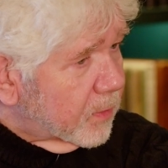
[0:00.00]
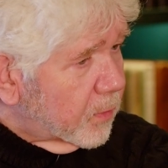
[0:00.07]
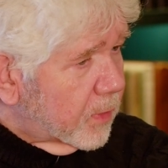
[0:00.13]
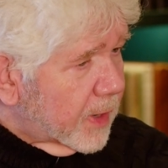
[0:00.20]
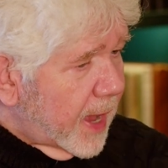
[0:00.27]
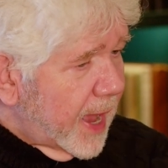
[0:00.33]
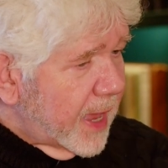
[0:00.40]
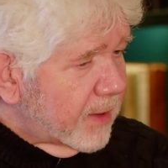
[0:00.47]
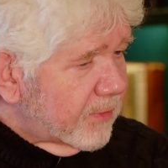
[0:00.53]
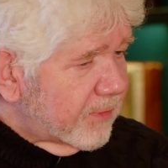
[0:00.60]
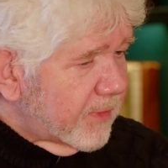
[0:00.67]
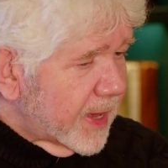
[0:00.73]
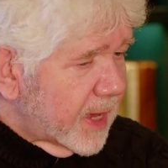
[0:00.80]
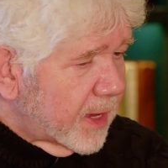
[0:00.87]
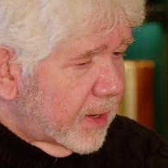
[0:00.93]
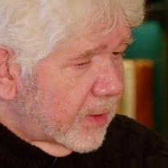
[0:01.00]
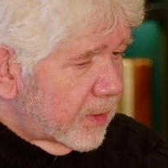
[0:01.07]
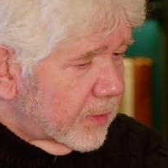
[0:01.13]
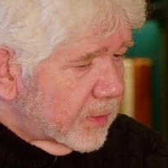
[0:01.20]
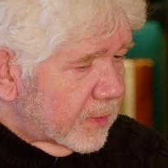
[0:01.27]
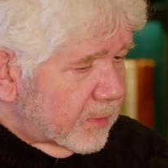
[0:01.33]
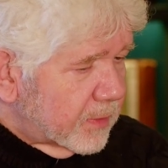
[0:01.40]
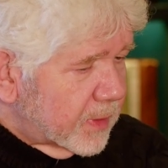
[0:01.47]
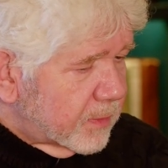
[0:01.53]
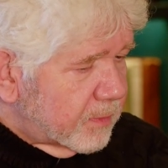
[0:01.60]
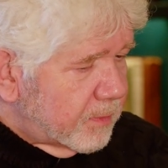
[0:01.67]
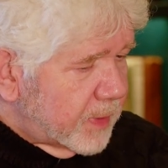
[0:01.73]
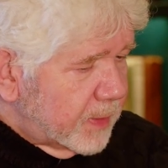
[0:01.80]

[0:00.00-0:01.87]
What I have found that